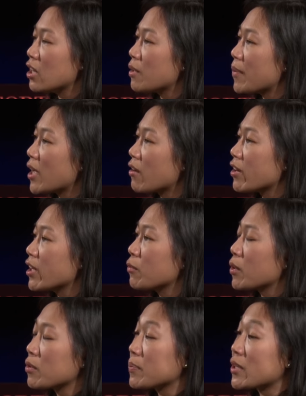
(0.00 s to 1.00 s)
in the Bay Area
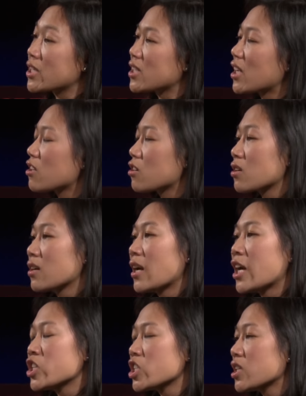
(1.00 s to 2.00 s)
where we bring together
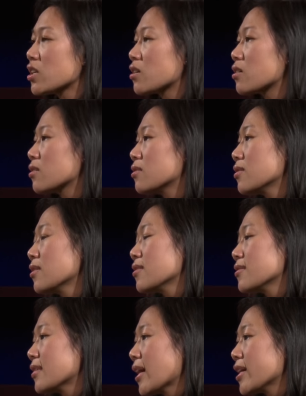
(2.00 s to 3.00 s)
engineers,
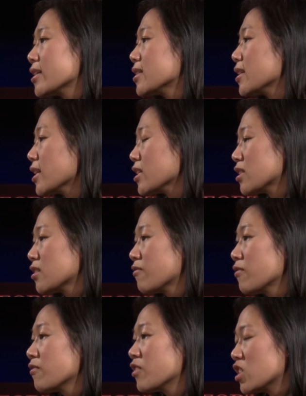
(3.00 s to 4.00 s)
scientists,
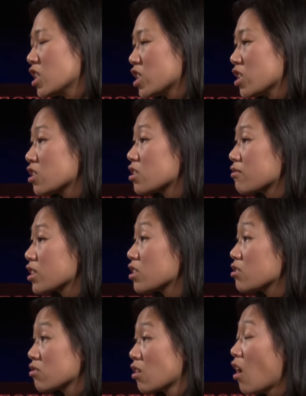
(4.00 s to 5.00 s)
physicians to
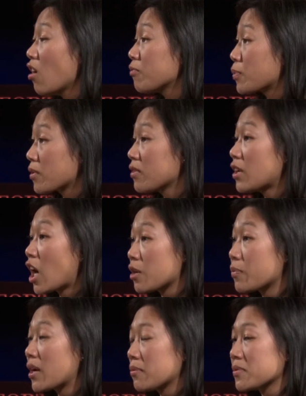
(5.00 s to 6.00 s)
really solve
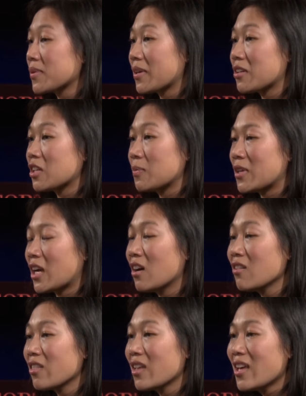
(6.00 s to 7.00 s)
hard problems about human
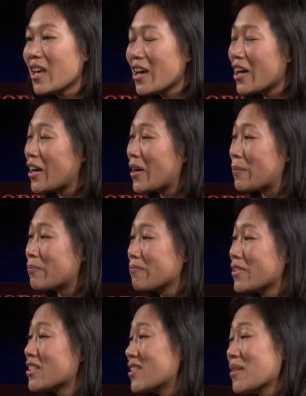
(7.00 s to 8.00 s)
health,
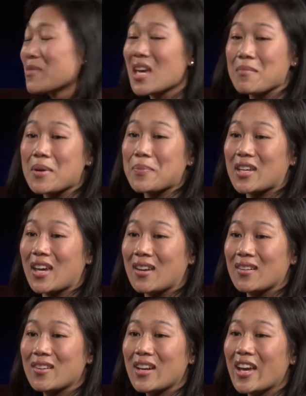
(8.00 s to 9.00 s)
his name came up
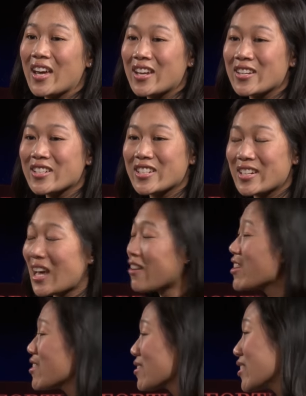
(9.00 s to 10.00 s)
again, and now
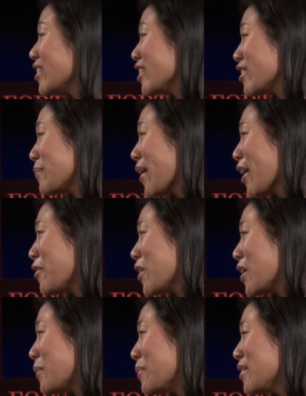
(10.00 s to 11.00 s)
he's leading the
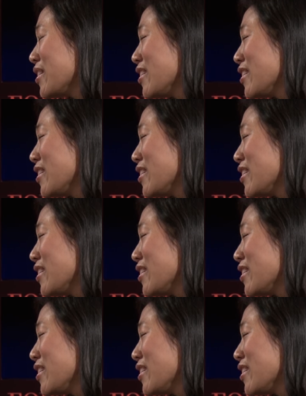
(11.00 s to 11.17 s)
BioHub.